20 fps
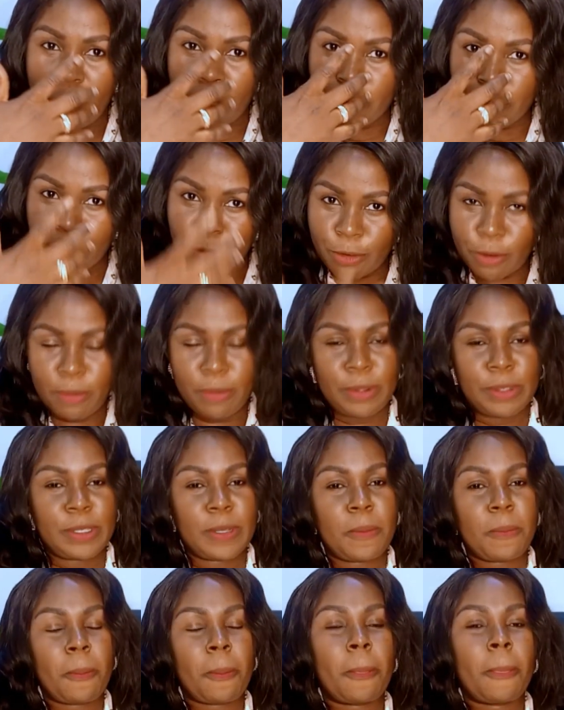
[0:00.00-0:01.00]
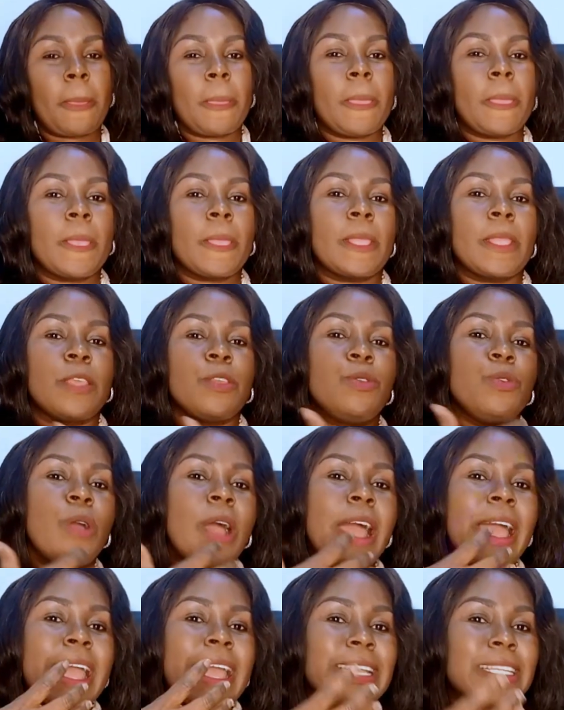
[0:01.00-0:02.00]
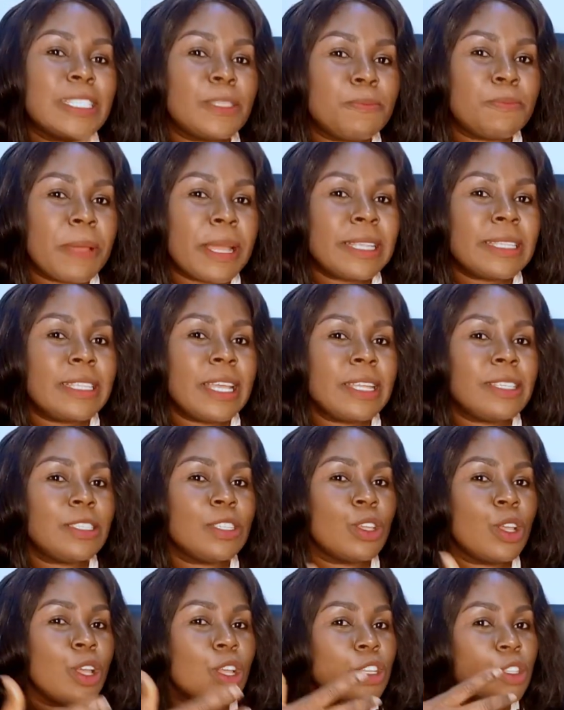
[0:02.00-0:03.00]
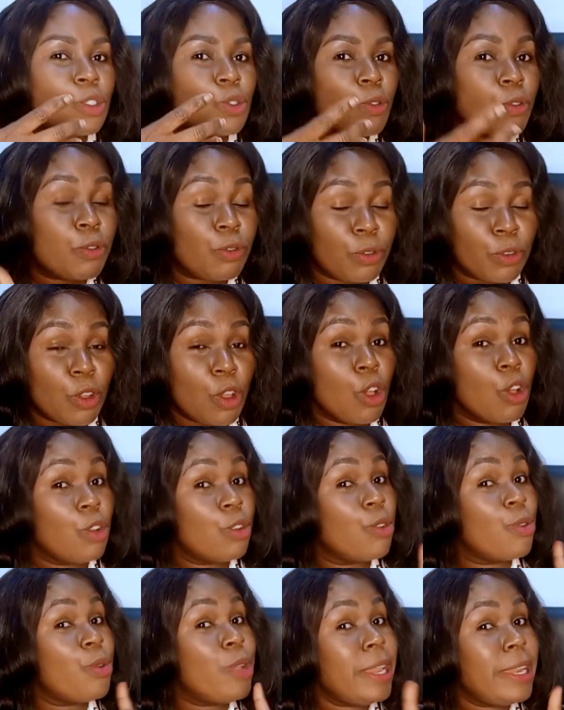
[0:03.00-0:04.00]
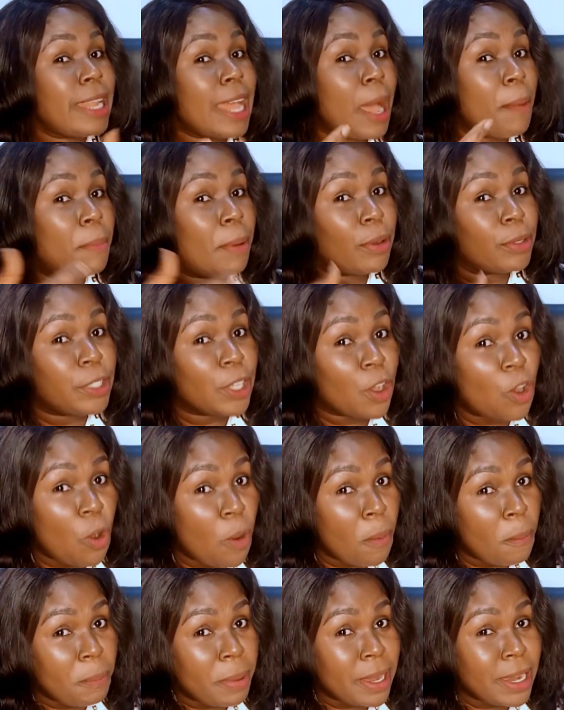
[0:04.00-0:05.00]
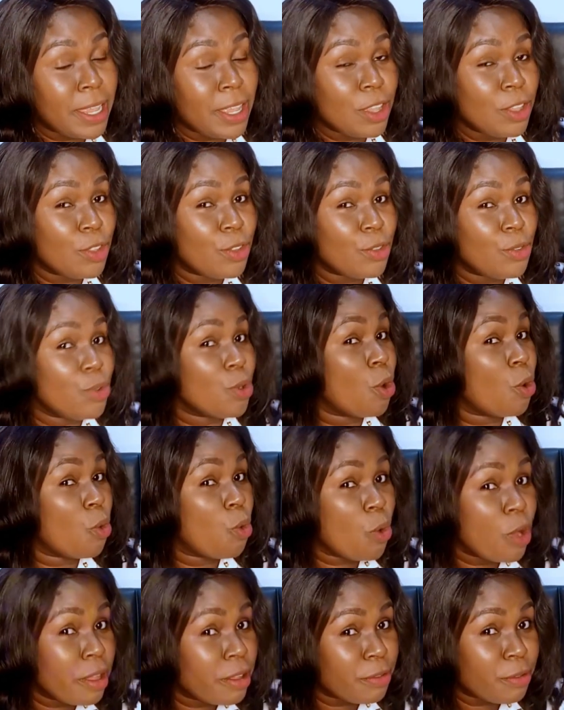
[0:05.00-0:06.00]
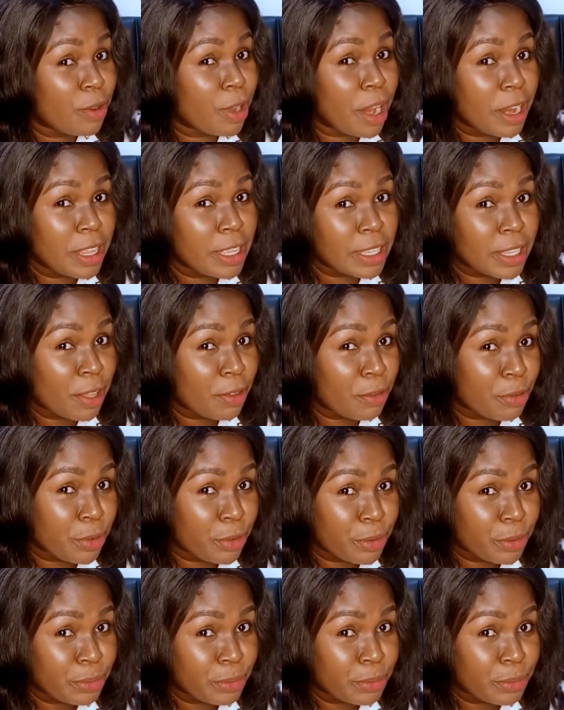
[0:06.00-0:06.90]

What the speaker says: and foremost, you are expected to read about the company you're going for an interview.